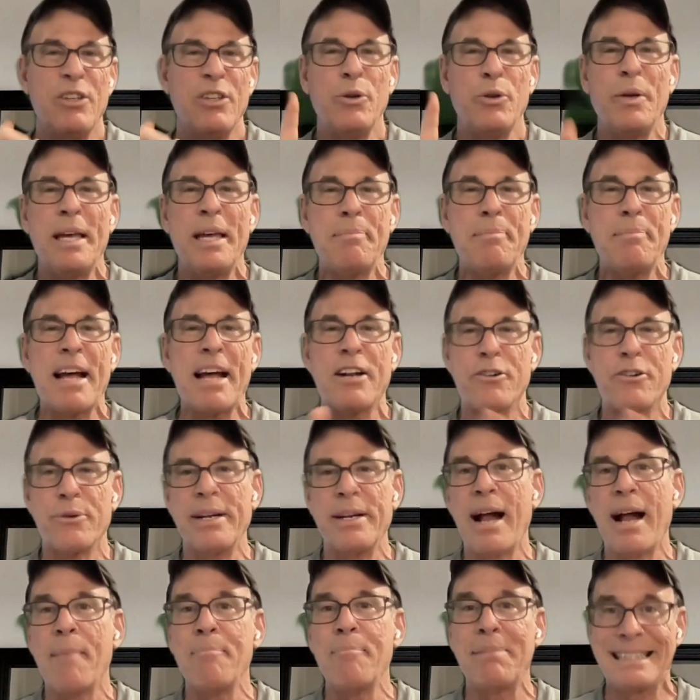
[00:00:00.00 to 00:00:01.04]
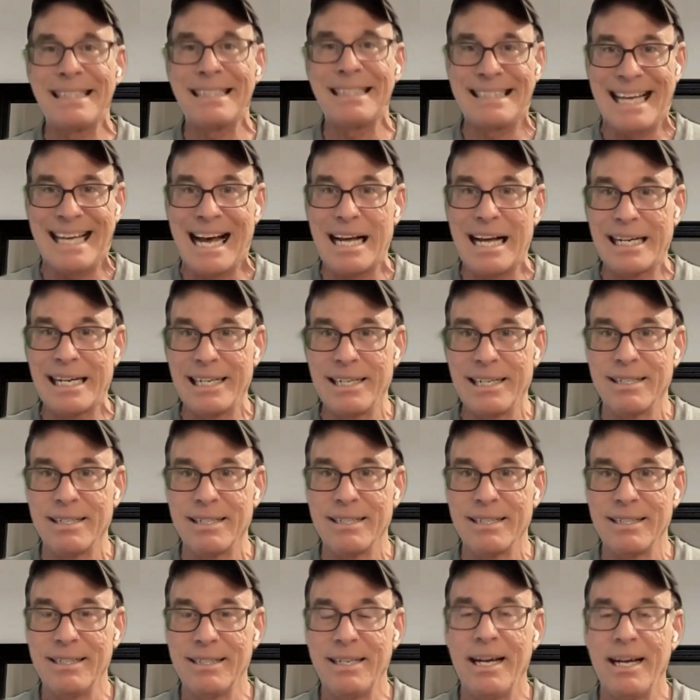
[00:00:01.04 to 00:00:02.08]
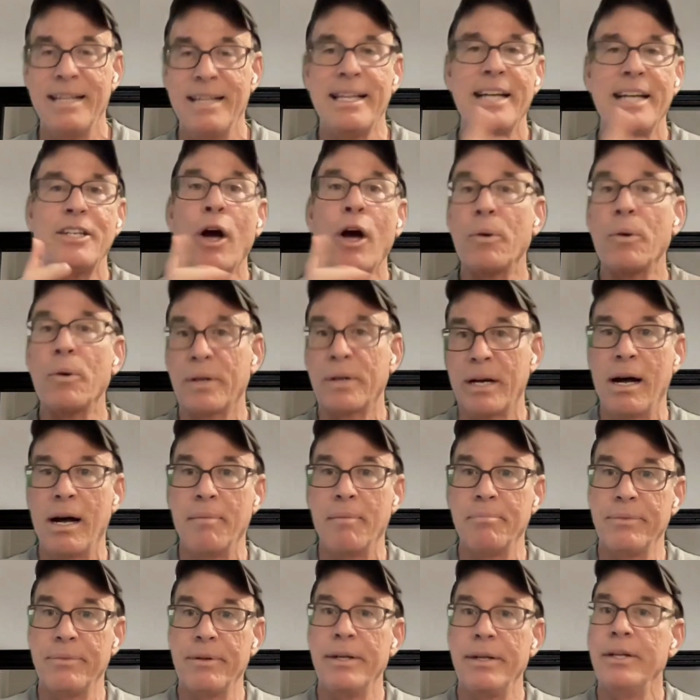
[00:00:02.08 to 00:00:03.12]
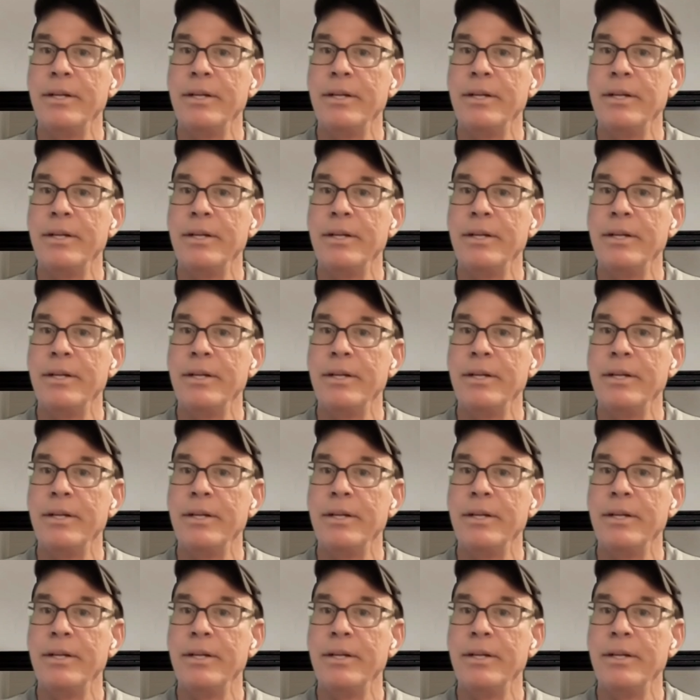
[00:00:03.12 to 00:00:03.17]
you keep that treat, I'm busy out here, and they don't come.